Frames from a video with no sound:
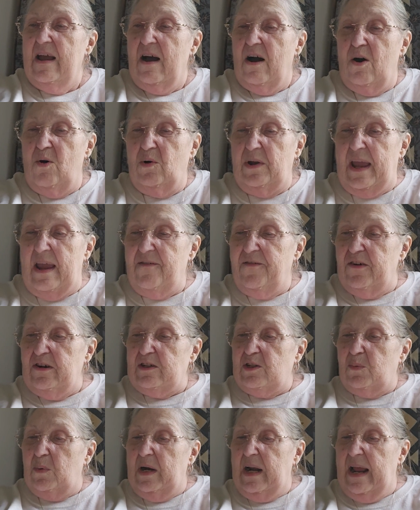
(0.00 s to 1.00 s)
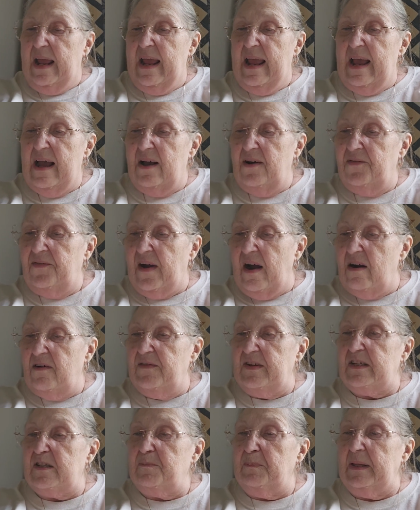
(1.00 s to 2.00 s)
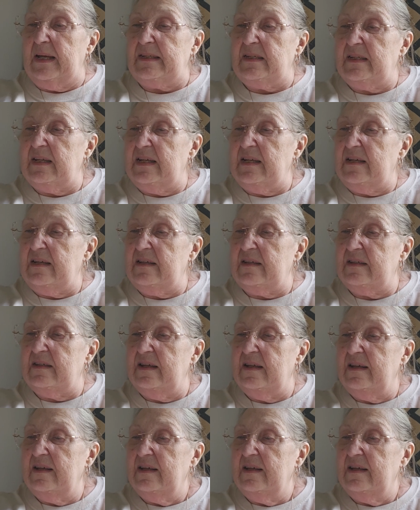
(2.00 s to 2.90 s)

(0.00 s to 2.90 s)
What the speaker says: Okay, first one I have, Harvest Blessings.